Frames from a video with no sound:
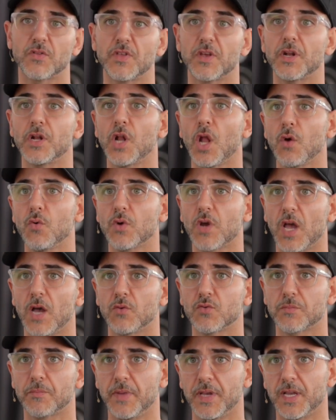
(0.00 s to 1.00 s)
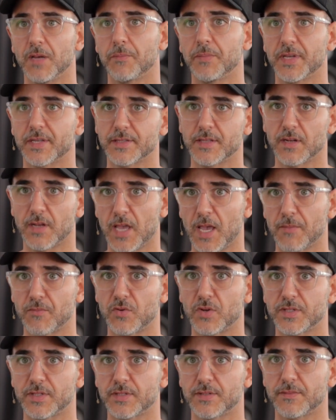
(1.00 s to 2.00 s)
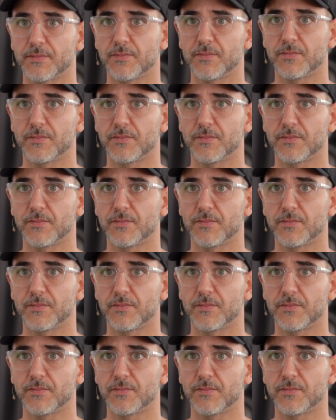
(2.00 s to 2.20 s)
than low count megapixel cameras.